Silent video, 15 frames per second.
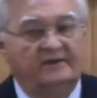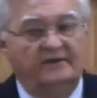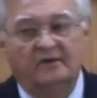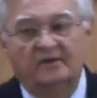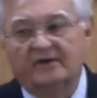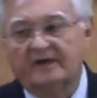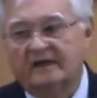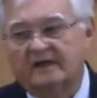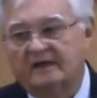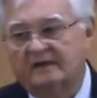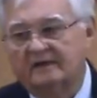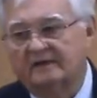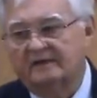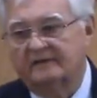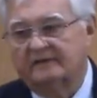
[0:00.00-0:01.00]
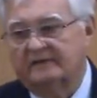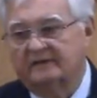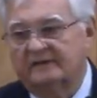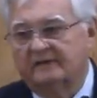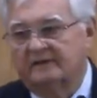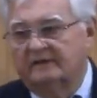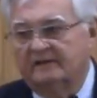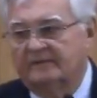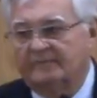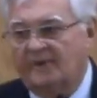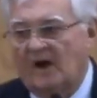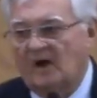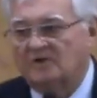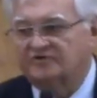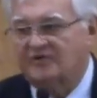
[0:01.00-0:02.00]
You look at
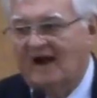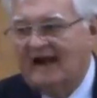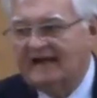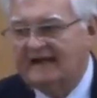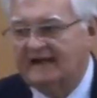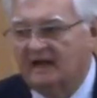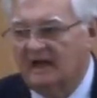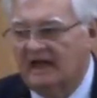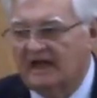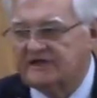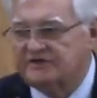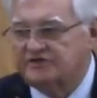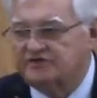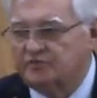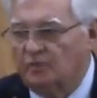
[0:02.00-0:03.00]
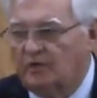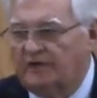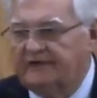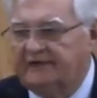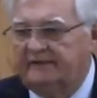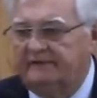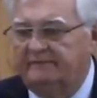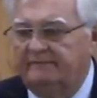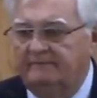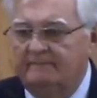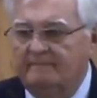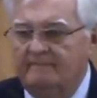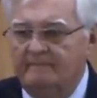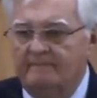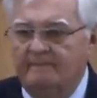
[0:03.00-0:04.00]
Paul's writing in Galatians 1,
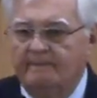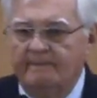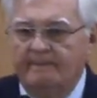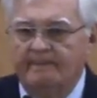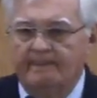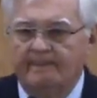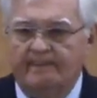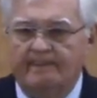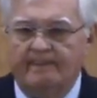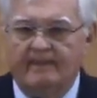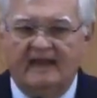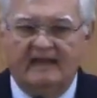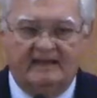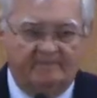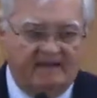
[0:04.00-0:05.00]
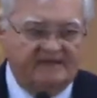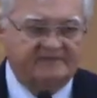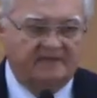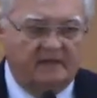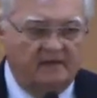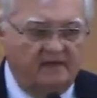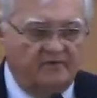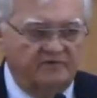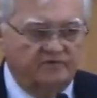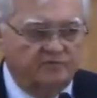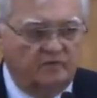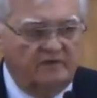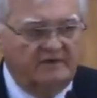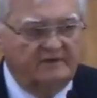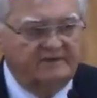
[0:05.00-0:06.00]
he makes it clear there's
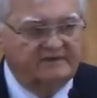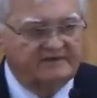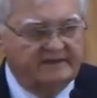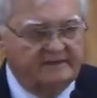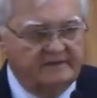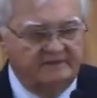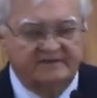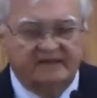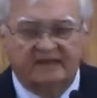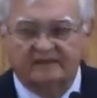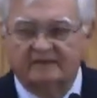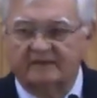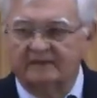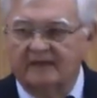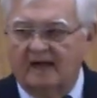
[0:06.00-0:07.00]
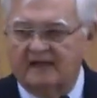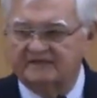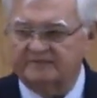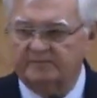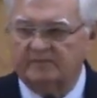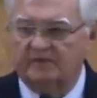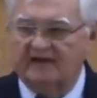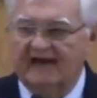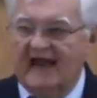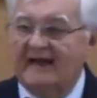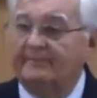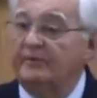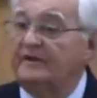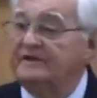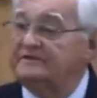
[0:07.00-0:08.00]
one single solitary gospel. And I
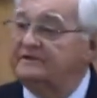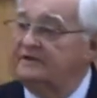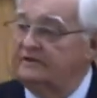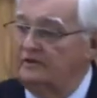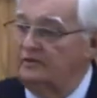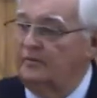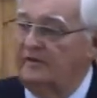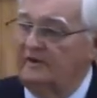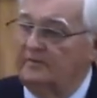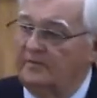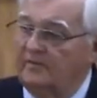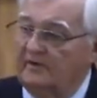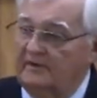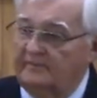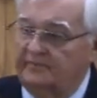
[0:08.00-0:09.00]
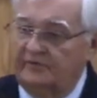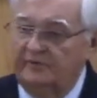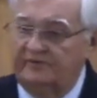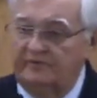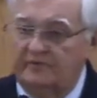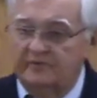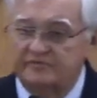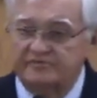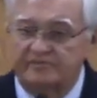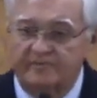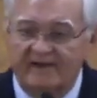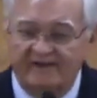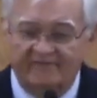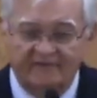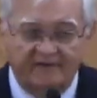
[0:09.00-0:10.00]
preached it to you people and proved it was from
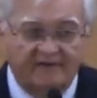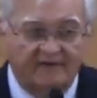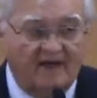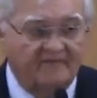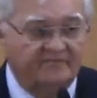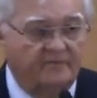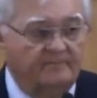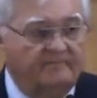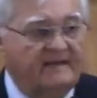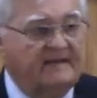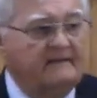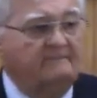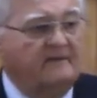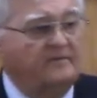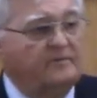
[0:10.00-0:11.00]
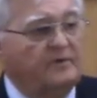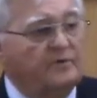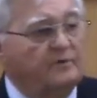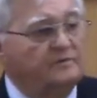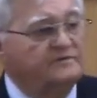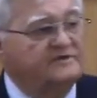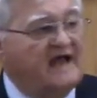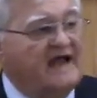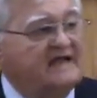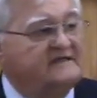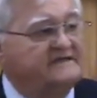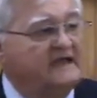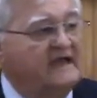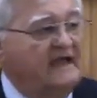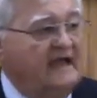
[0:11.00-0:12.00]
heaven and not from men by the miracle
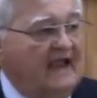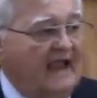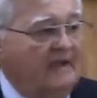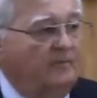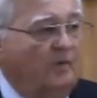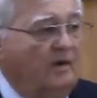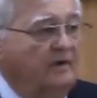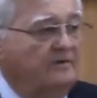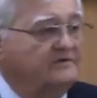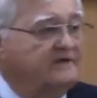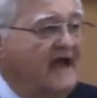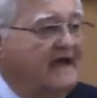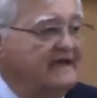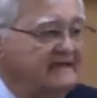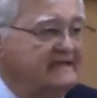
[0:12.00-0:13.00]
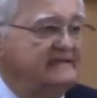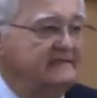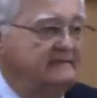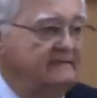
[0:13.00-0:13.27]
signs and wonders I did.